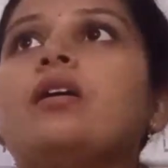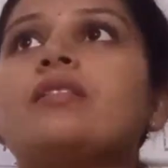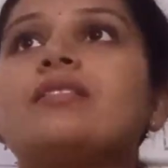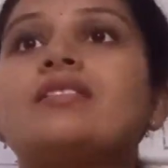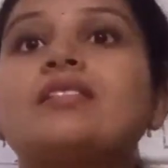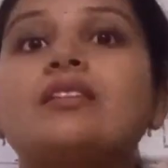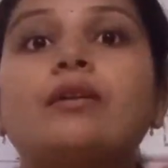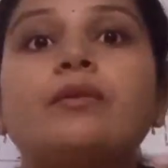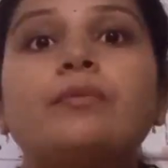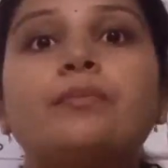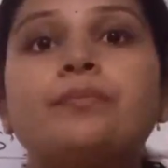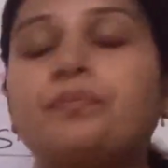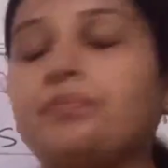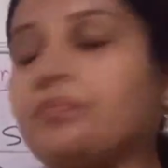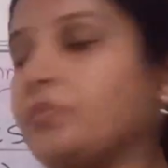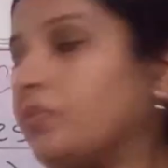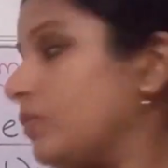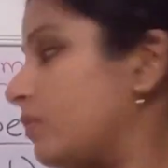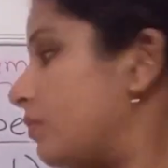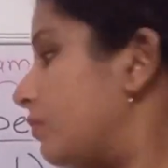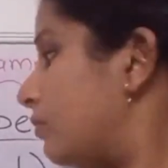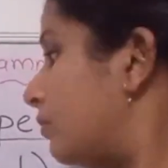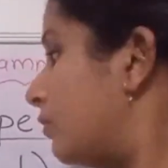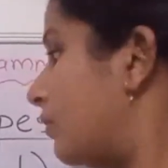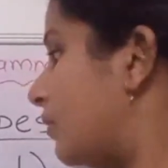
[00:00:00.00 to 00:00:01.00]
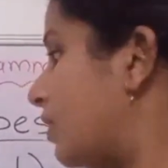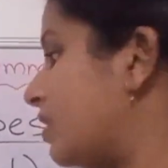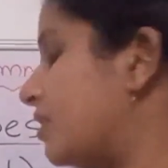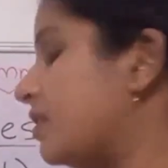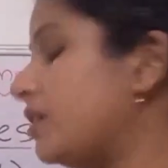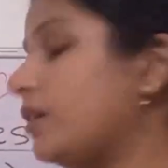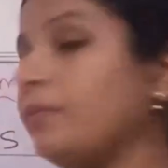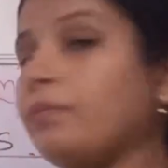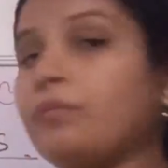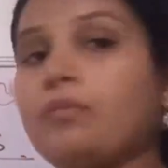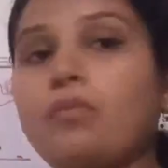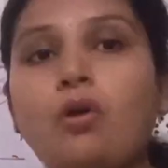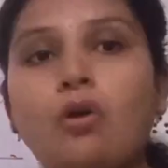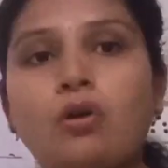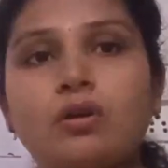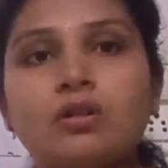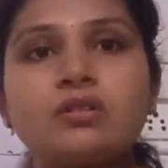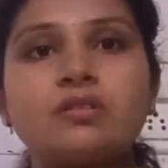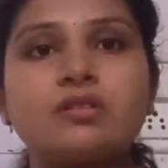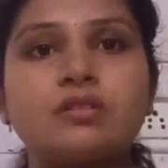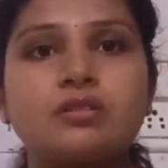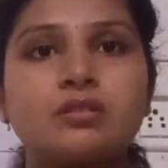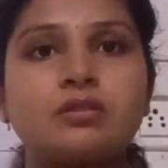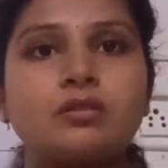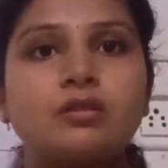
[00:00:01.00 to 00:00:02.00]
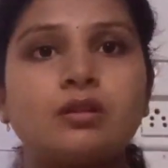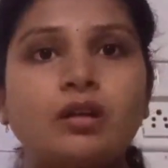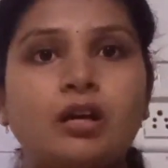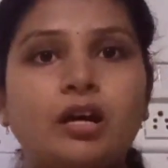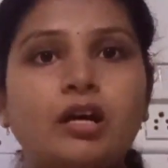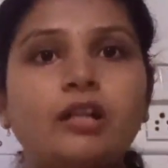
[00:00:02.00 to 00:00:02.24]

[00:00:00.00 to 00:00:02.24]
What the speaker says: some symbols,